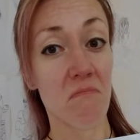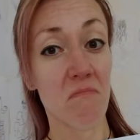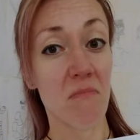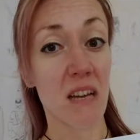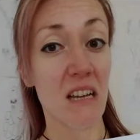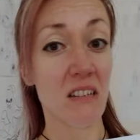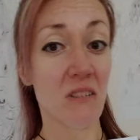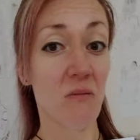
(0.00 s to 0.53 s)

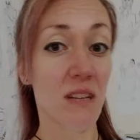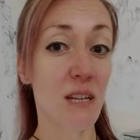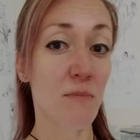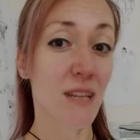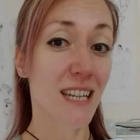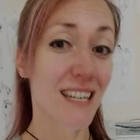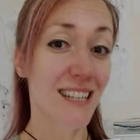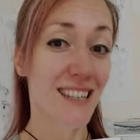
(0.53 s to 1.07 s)
About 20
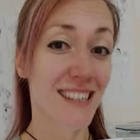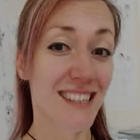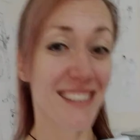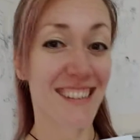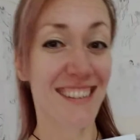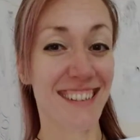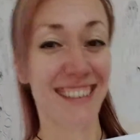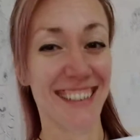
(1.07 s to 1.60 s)

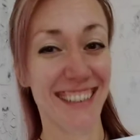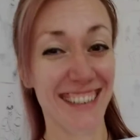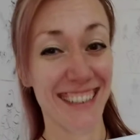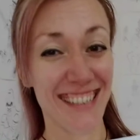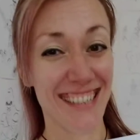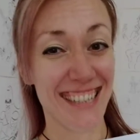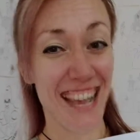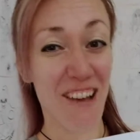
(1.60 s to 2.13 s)
minutes.
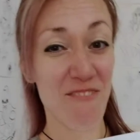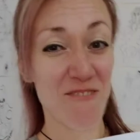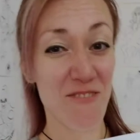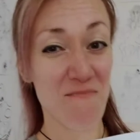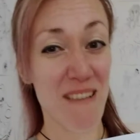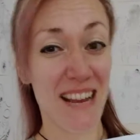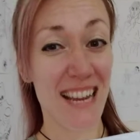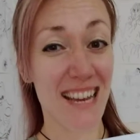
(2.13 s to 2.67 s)
Sound
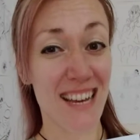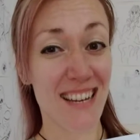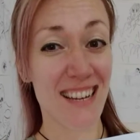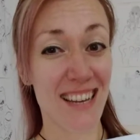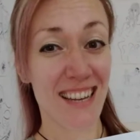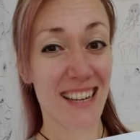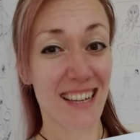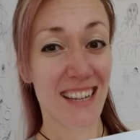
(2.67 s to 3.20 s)
familiar?
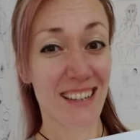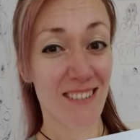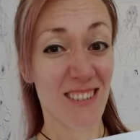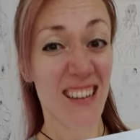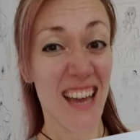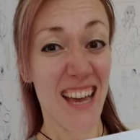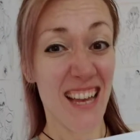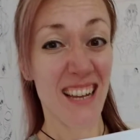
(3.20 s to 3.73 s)

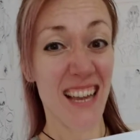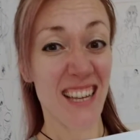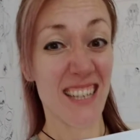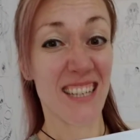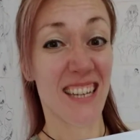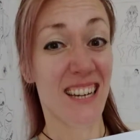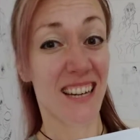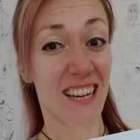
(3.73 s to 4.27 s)
Yeah, let your
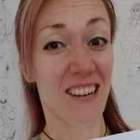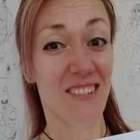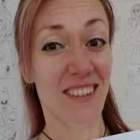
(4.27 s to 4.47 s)
dinner go